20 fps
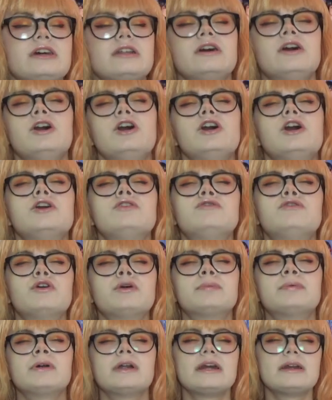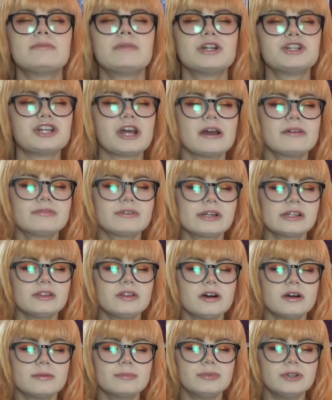it for pretty much every
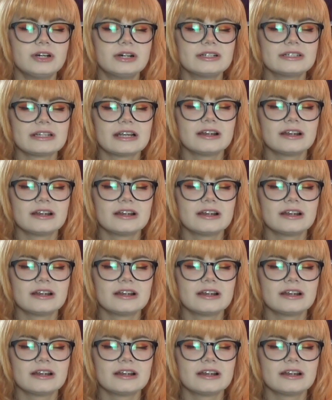long blonde